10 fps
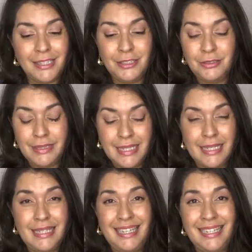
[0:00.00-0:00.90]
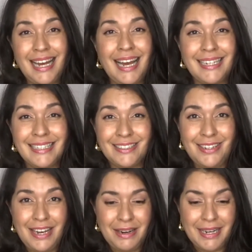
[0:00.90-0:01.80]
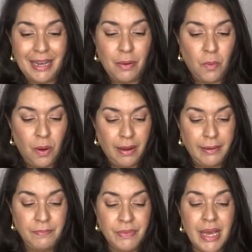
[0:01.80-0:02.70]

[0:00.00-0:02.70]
I couldn't resist it, and I had to go ahead and get one.